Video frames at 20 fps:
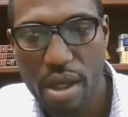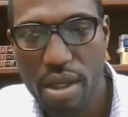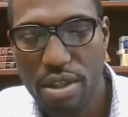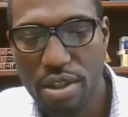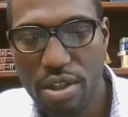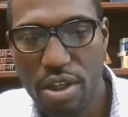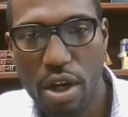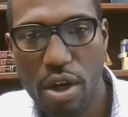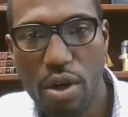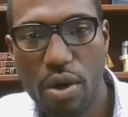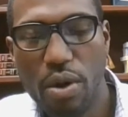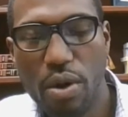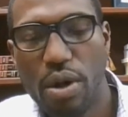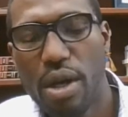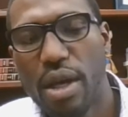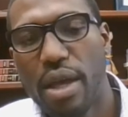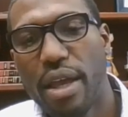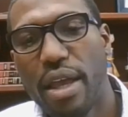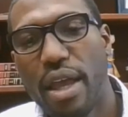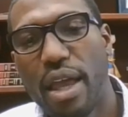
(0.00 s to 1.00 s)

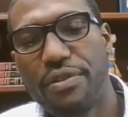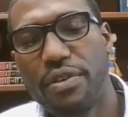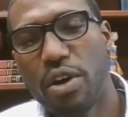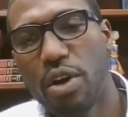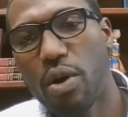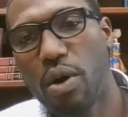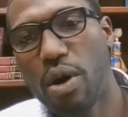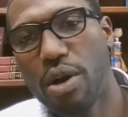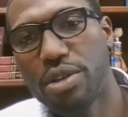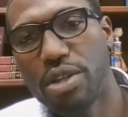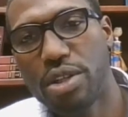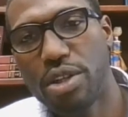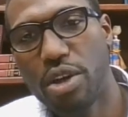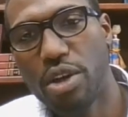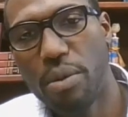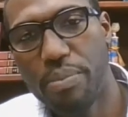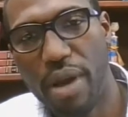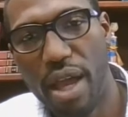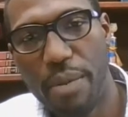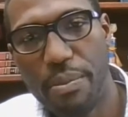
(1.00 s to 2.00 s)
So if you're going to
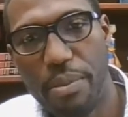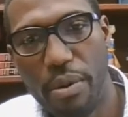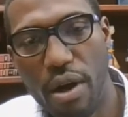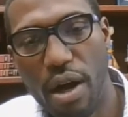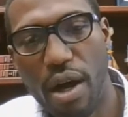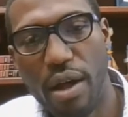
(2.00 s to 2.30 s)
do a paper